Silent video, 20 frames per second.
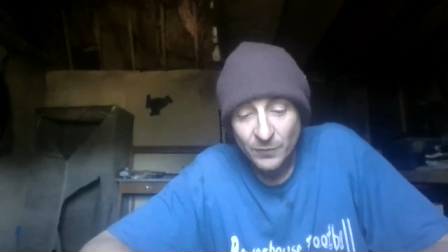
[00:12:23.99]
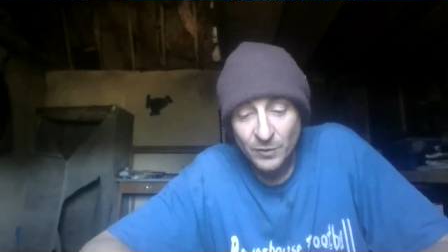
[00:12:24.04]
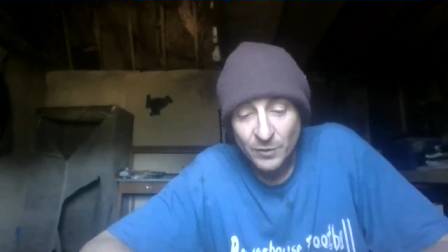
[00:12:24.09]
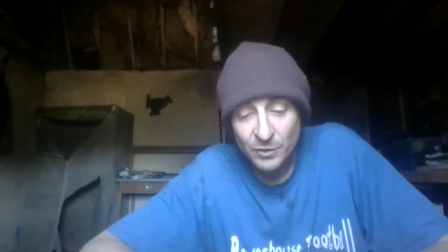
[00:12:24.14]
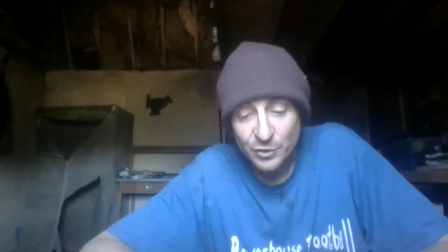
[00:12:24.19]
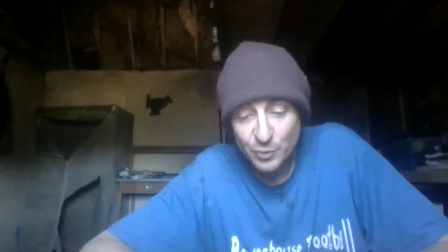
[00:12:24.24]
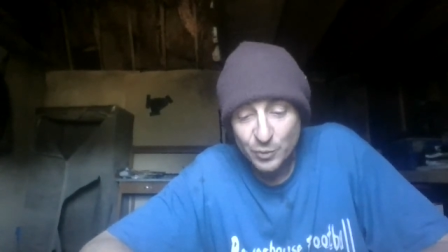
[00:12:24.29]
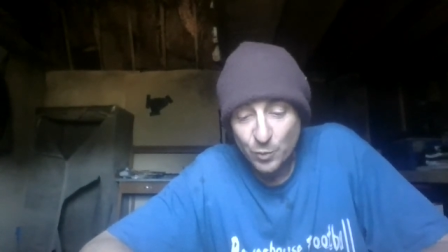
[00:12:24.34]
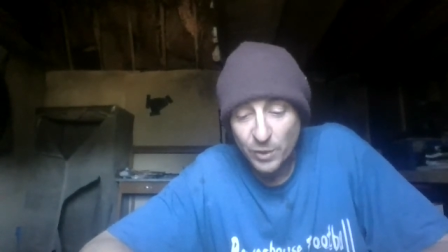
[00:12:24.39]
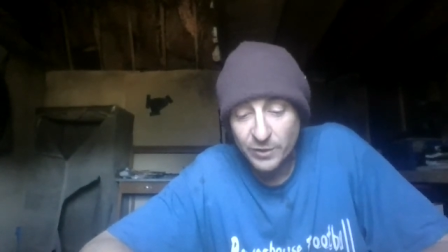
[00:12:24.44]

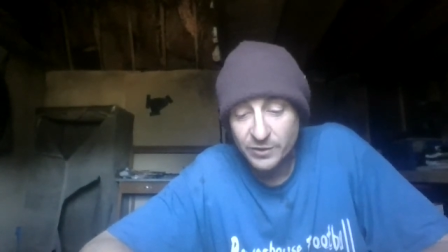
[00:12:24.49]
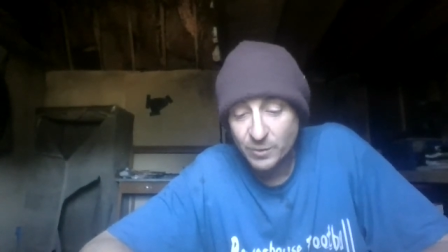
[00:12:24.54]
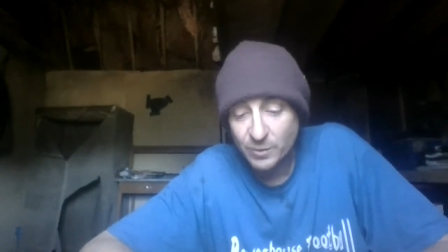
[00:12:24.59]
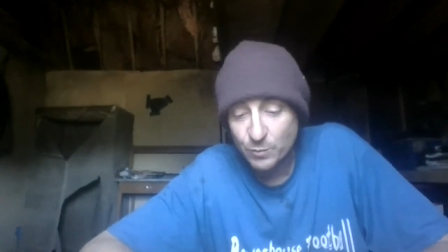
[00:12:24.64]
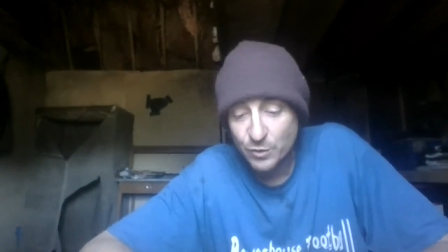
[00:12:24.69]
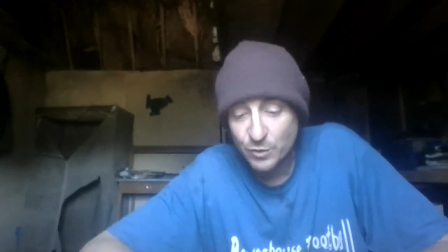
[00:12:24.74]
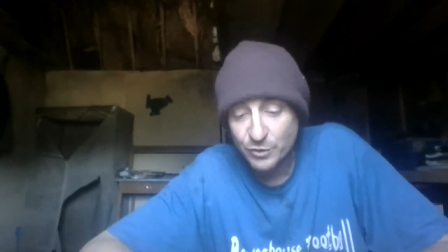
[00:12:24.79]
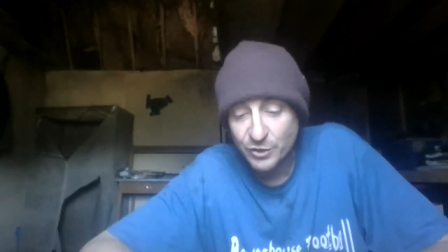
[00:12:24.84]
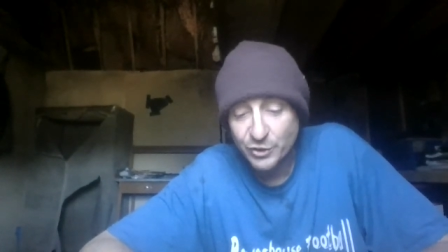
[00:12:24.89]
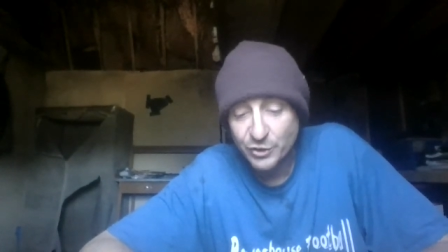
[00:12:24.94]
She wanted
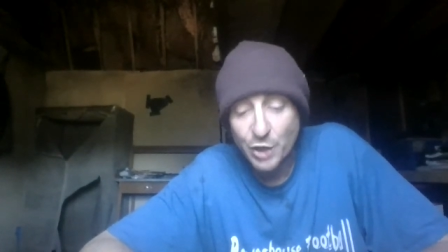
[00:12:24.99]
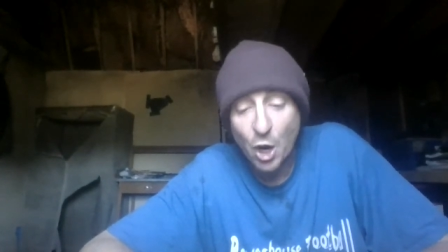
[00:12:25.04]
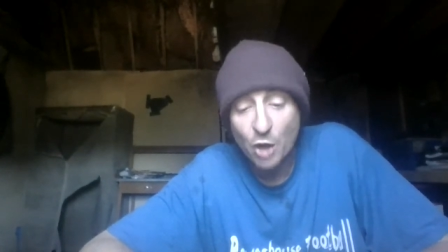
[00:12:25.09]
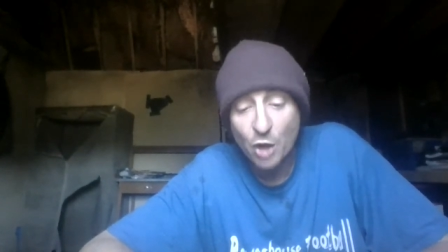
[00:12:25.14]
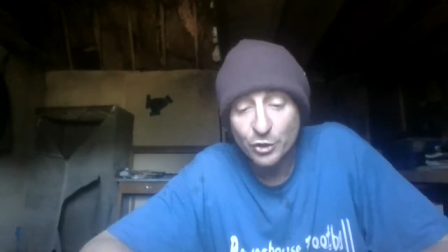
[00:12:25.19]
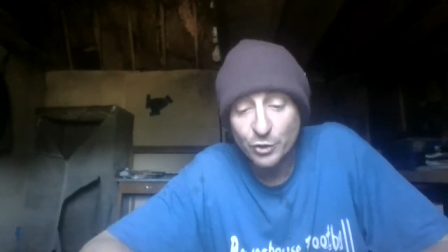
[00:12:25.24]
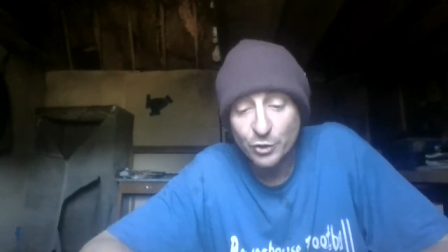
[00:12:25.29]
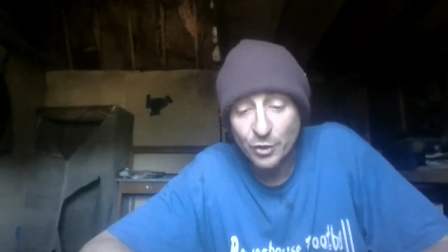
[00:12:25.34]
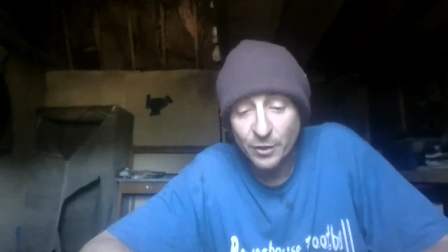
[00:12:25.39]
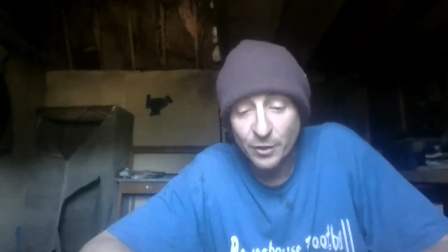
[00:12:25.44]
someone to
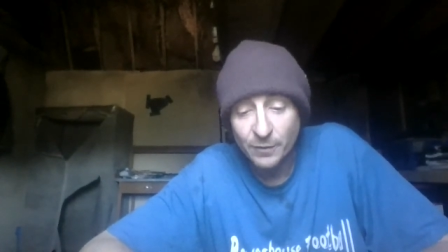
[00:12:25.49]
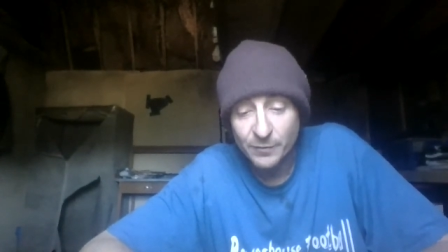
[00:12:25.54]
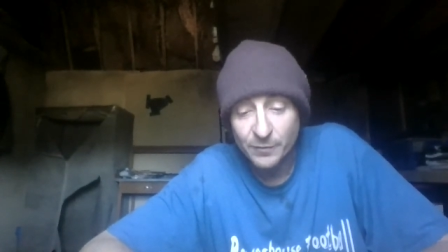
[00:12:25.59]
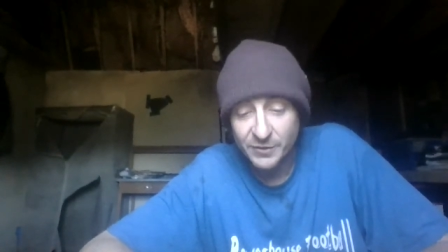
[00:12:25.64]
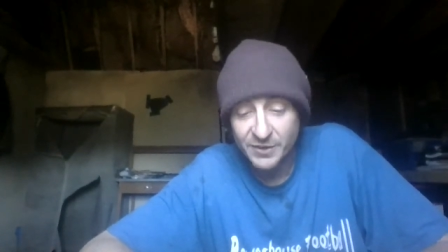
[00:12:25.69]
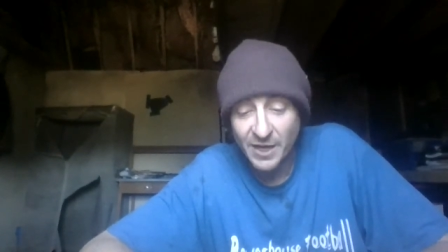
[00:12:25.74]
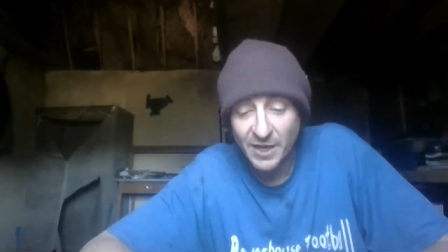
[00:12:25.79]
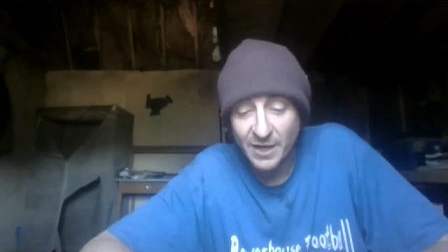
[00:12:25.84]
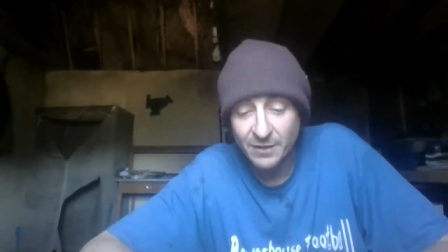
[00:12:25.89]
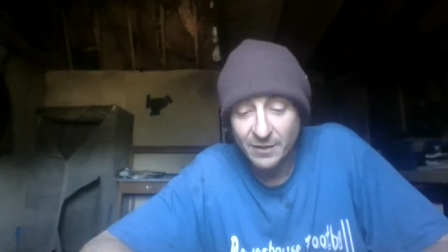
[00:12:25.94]
talk to her?
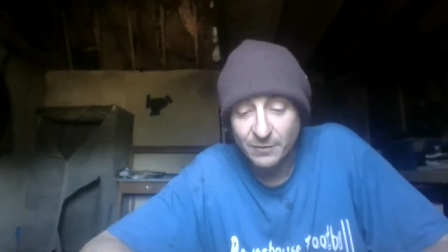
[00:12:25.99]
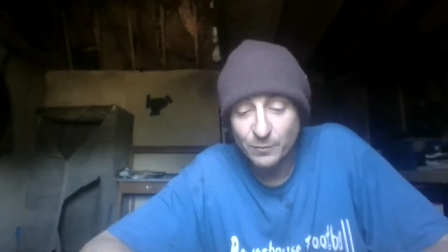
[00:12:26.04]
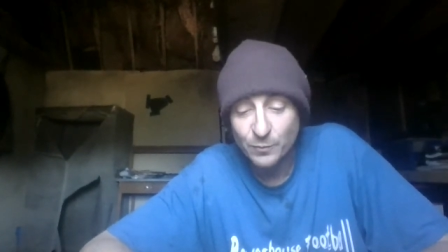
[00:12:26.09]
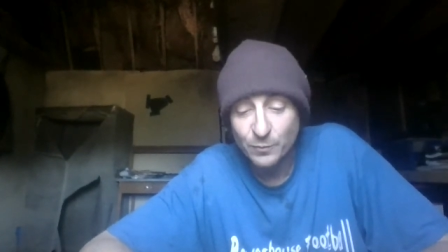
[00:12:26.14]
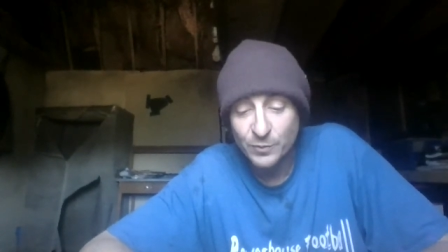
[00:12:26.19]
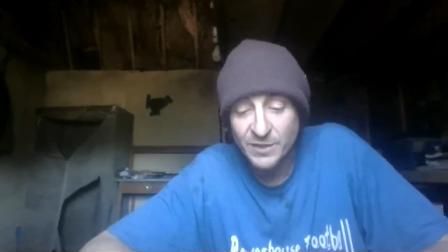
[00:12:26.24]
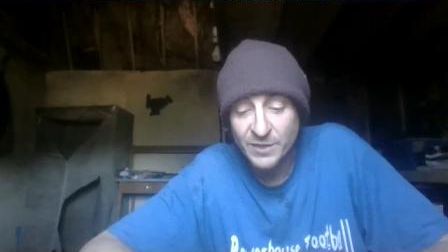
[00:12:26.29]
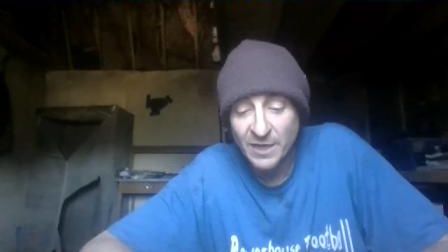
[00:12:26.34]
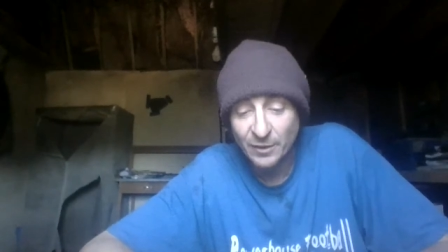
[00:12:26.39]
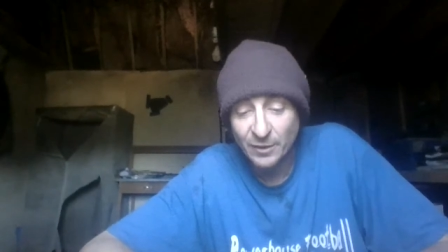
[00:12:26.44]
Is that,
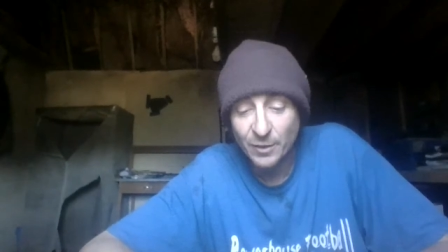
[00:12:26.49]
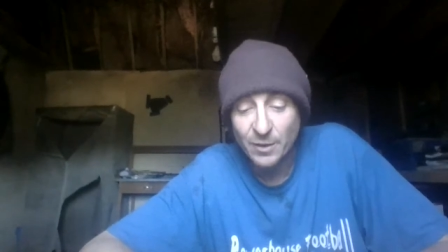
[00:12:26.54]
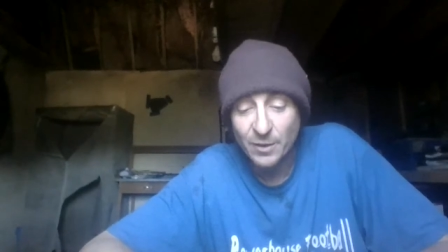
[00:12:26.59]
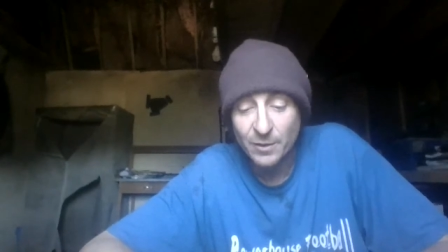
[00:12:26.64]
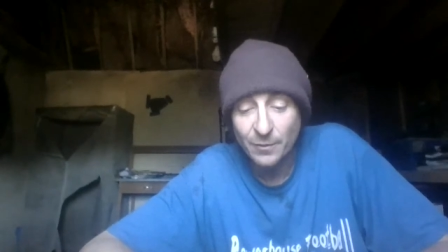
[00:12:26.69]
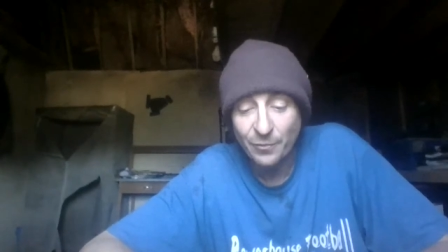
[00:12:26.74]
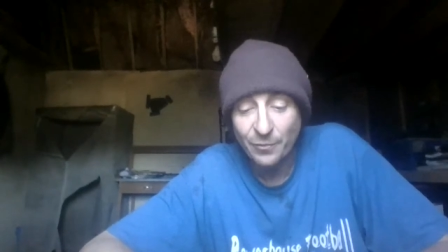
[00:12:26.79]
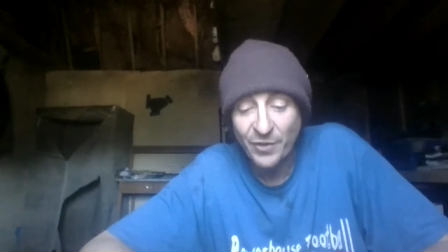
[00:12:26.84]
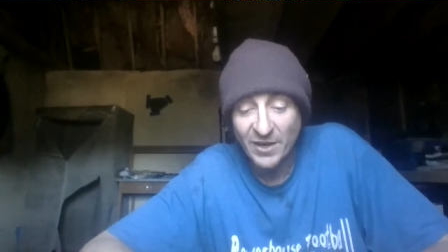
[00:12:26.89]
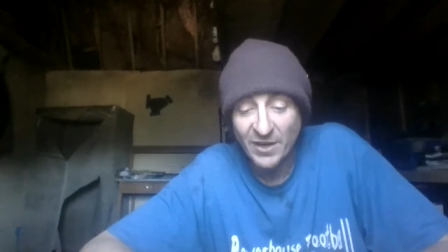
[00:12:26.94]
was that
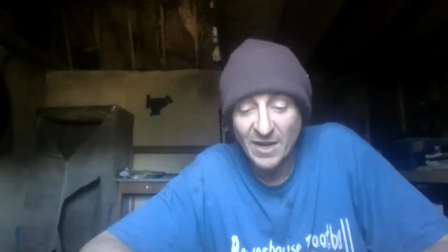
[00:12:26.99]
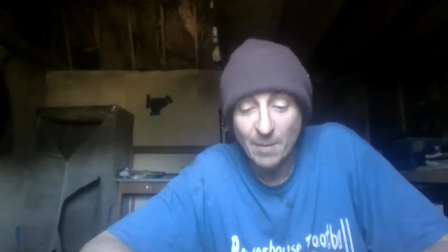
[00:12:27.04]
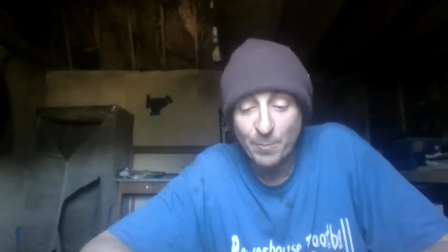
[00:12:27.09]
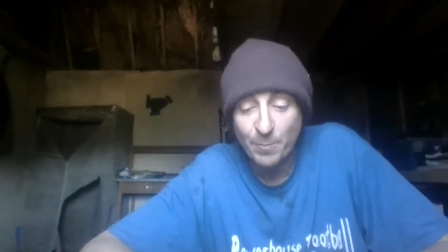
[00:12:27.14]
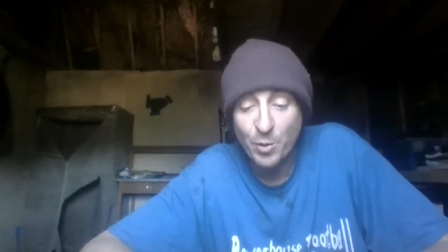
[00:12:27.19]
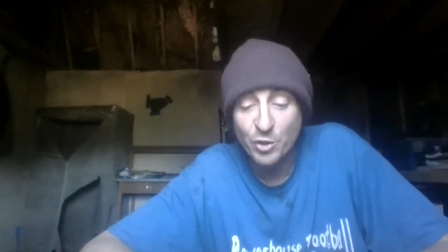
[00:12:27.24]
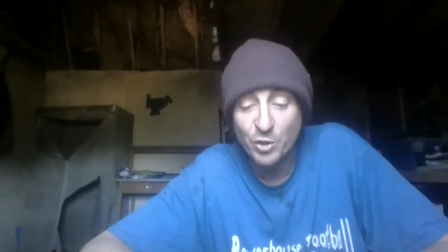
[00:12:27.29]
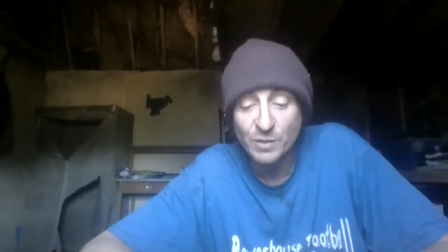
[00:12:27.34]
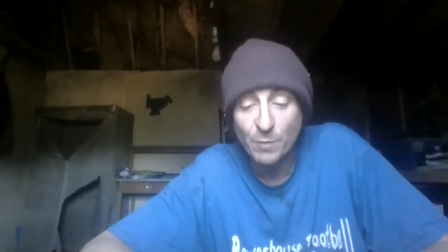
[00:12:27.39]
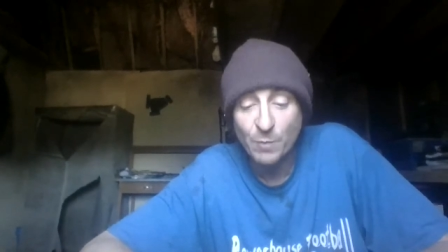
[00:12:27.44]
the thing that
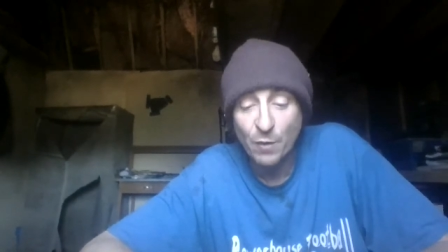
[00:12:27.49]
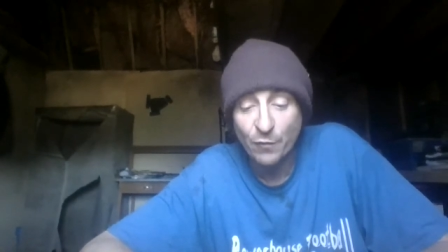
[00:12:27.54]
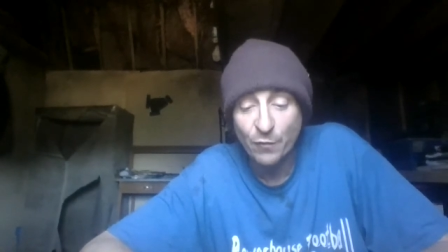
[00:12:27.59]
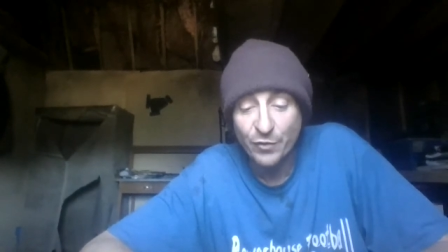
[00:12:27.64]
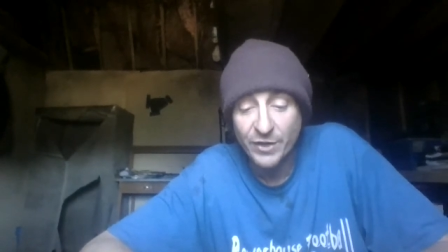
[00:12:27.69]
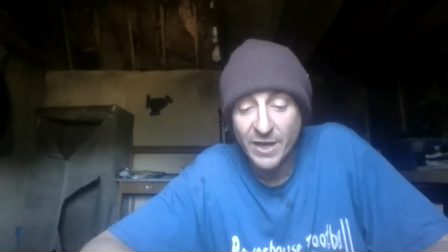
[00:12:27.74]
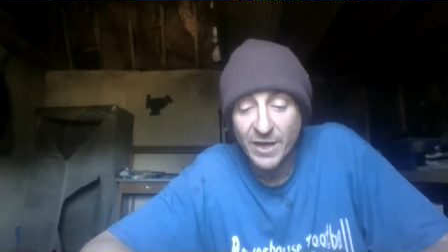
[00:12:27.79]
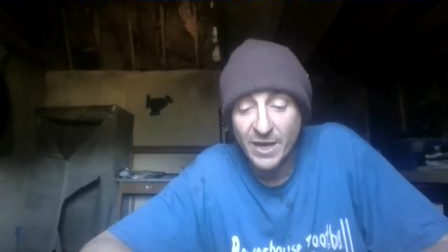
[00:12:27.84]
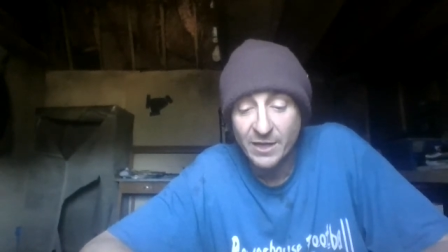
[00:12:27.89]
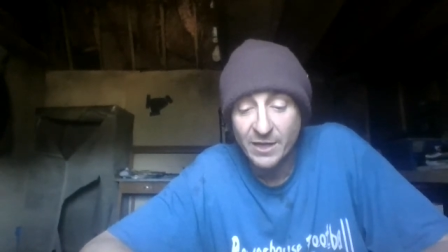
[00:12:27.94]
pushed him over
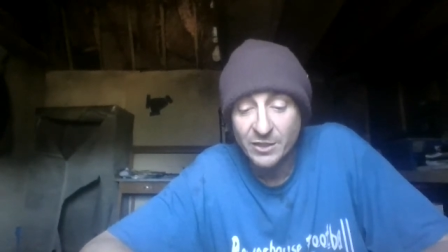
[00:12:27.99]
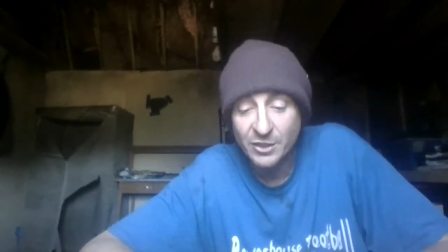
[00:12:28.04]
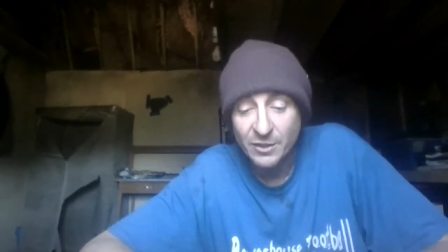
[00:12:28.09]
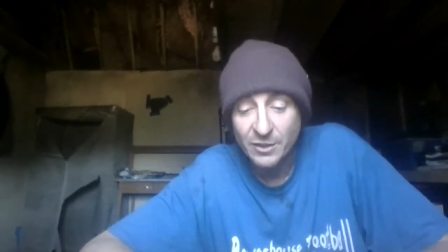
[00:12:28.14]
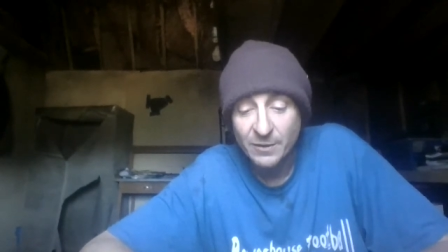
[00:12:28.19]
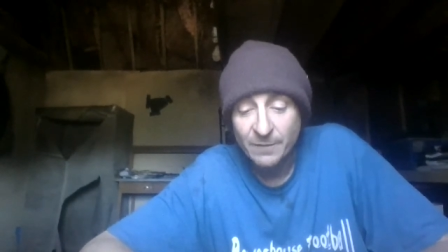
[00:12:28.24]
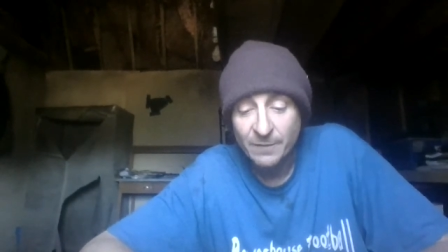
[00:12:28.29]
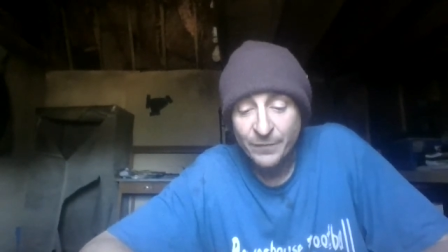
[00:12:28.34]
the edge?